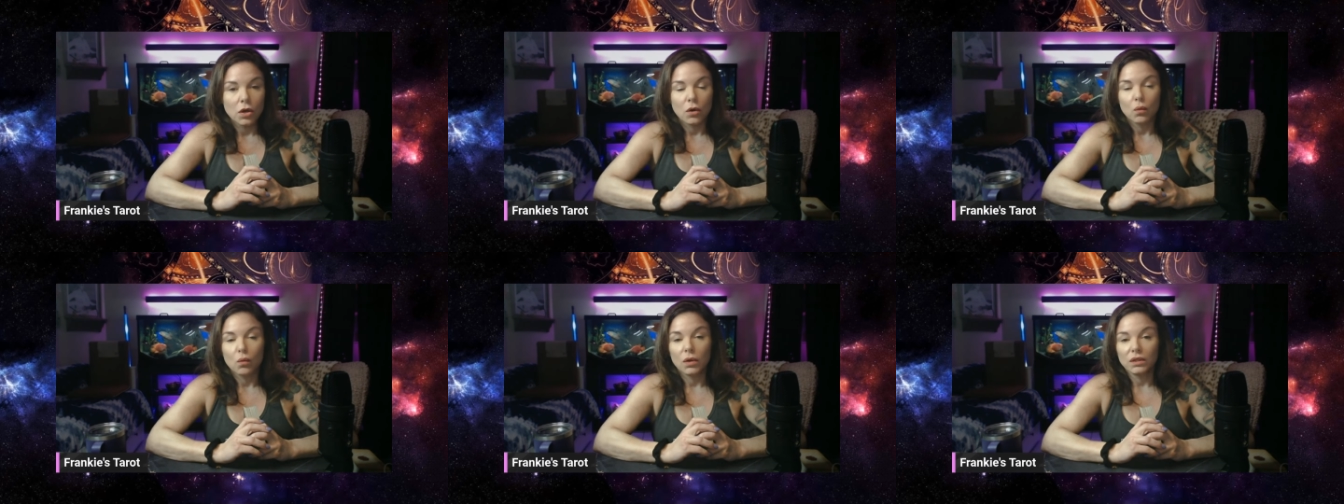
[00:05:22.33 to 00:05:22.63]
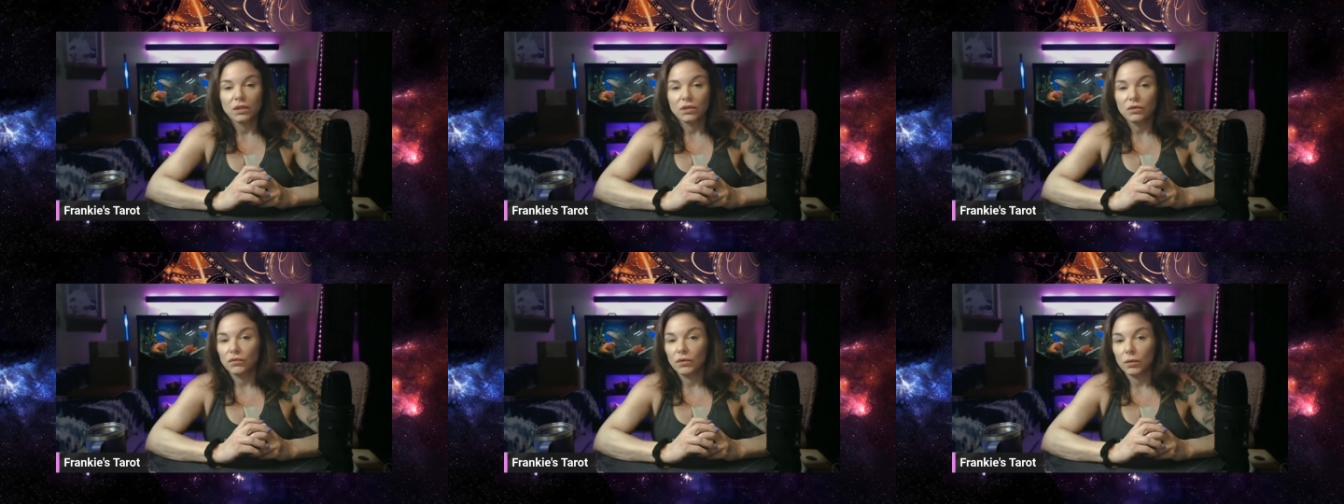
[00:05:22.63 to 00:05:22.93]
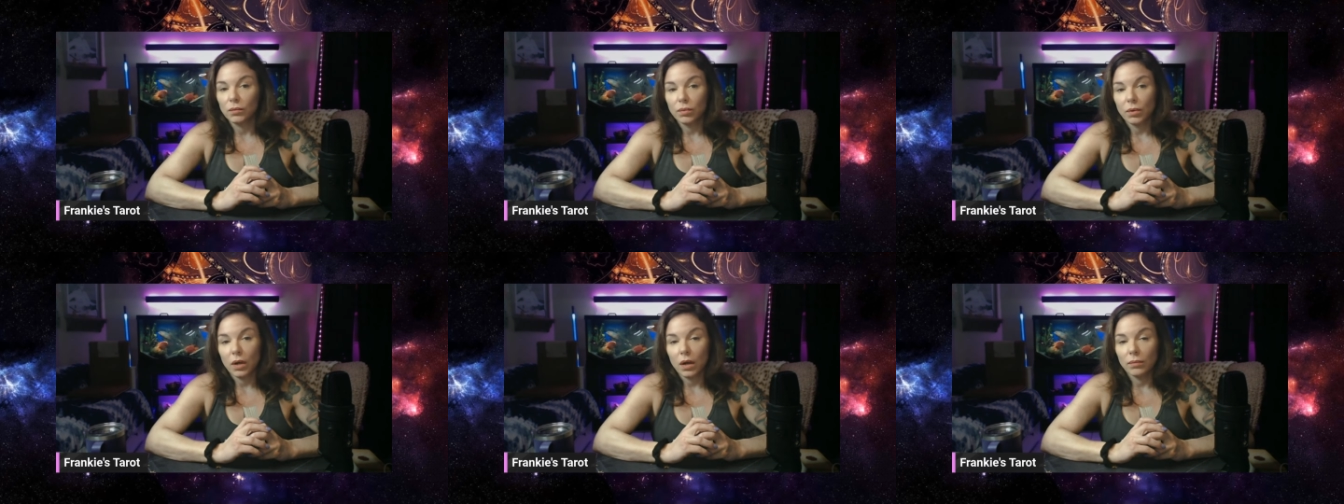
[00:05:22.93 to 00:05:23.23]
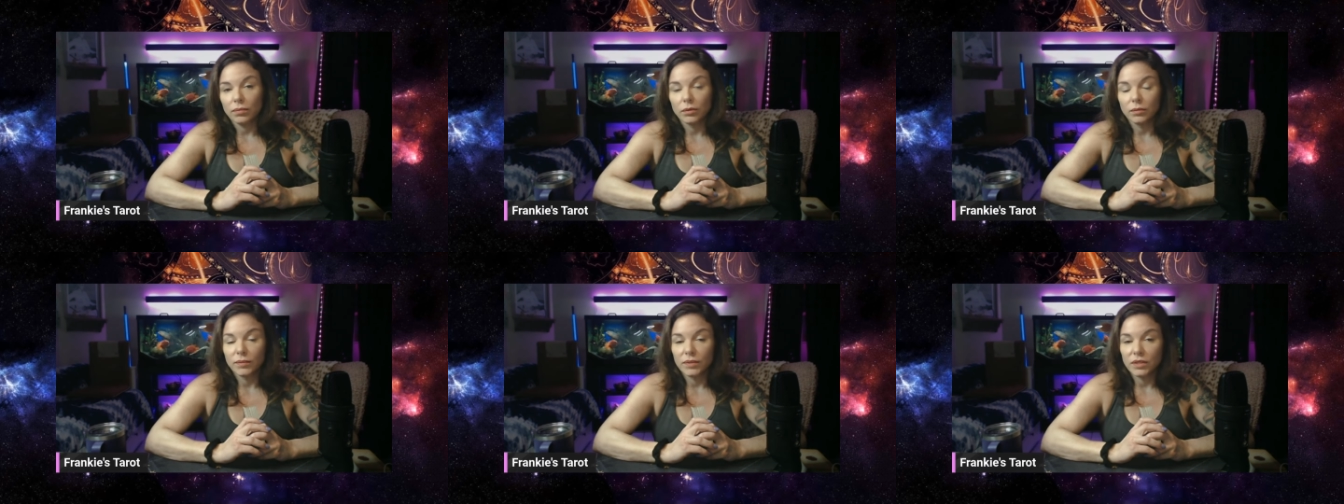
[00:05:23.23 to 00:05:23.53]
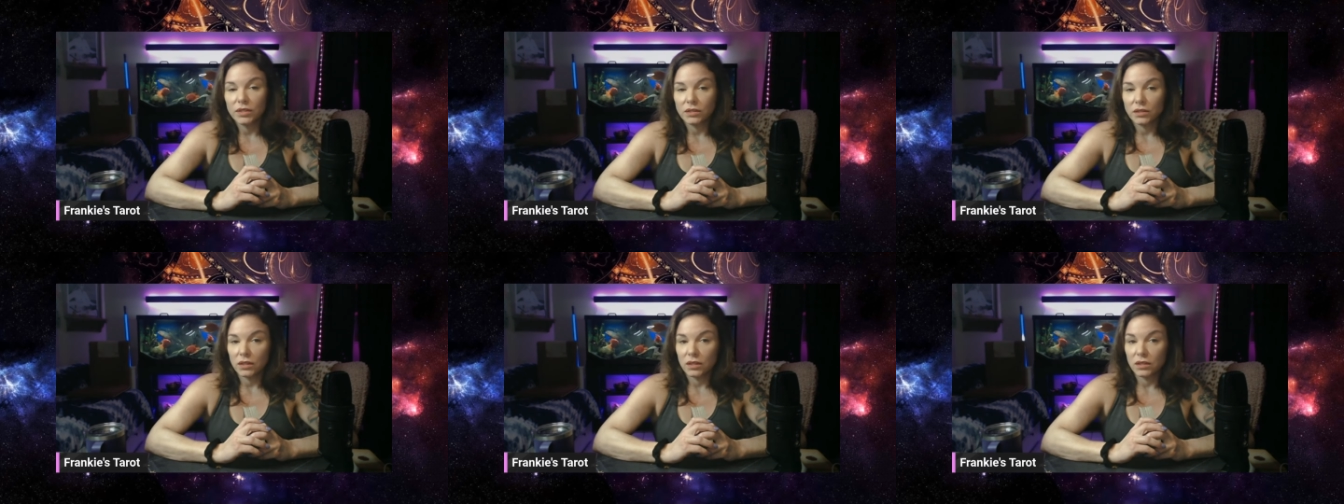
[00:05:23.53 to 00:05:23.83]
what the real problem
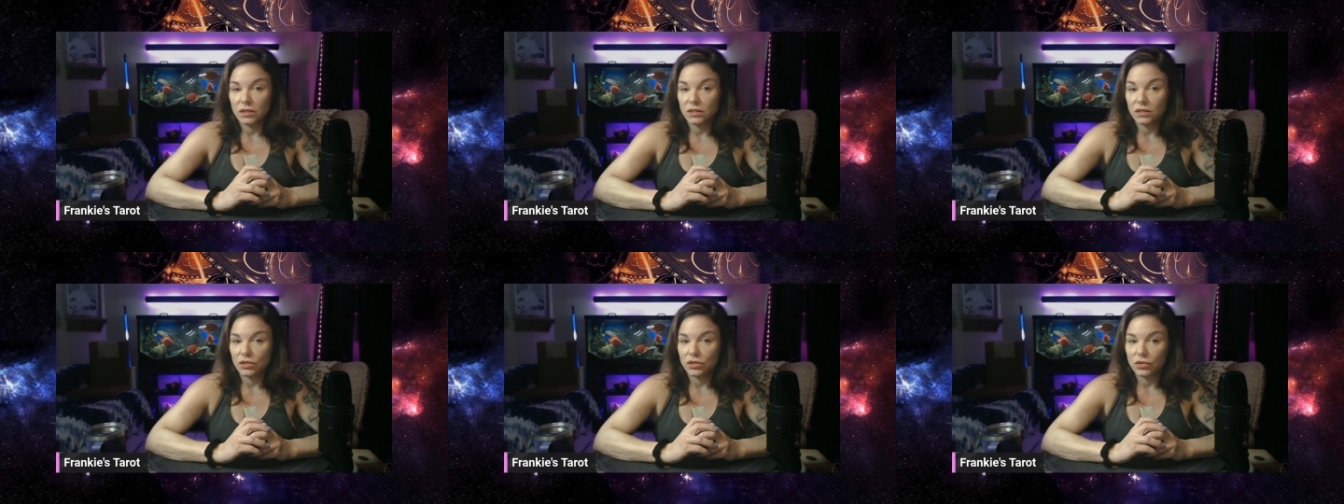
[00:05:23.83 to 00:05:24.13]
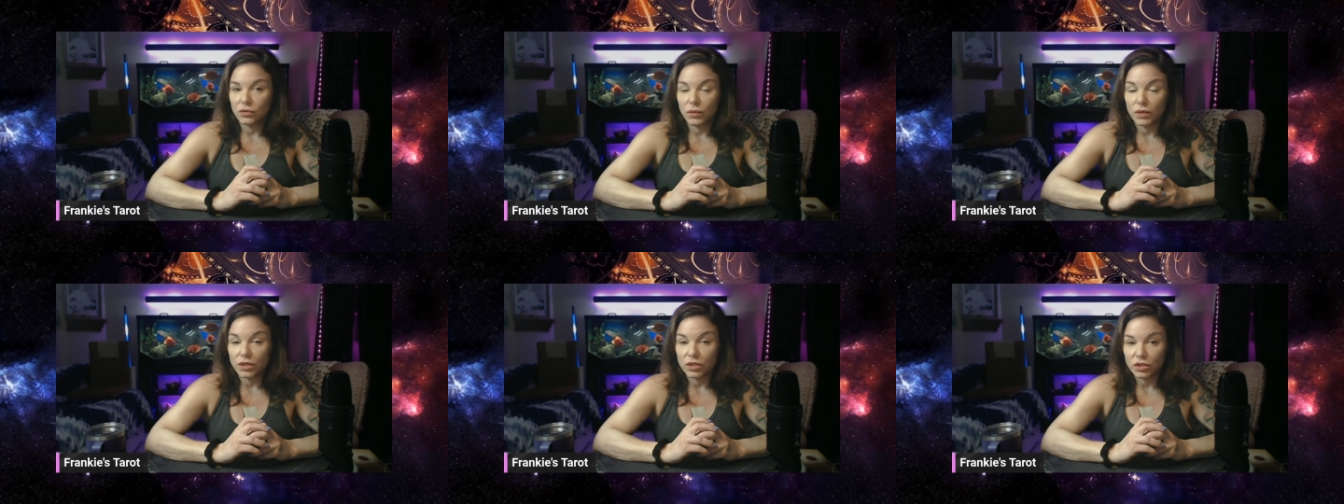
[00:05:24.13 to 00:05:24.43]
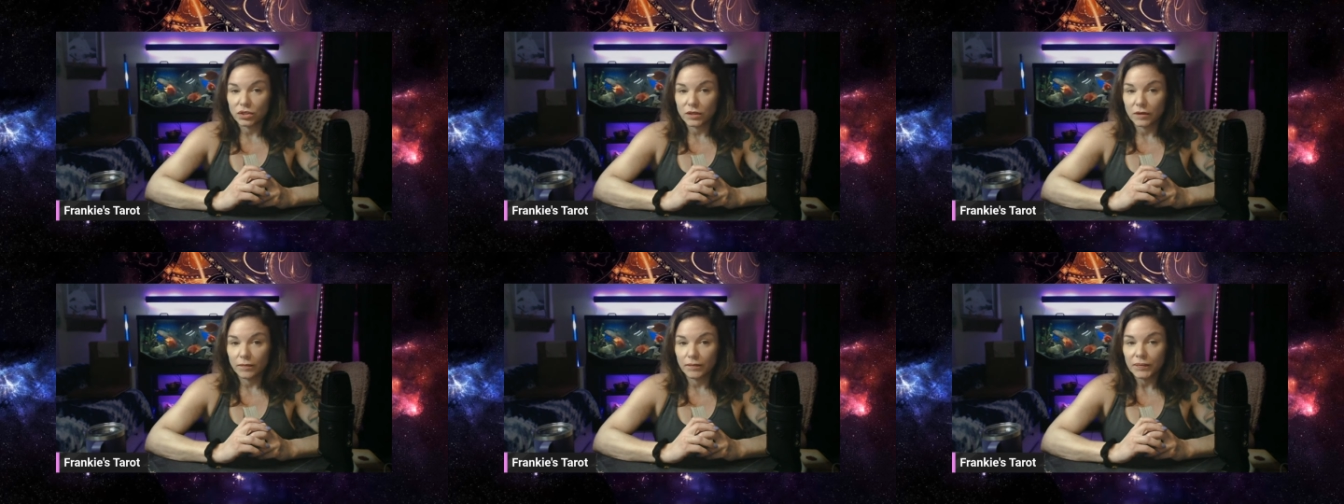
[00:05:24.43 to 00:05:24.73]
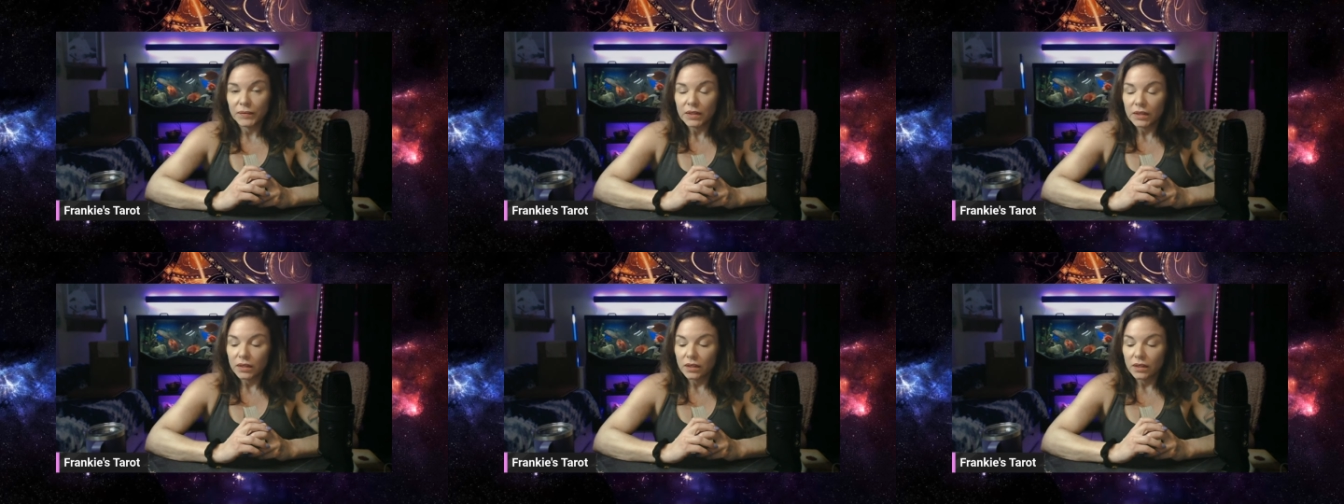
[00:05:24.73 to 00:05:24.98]
is in this situation.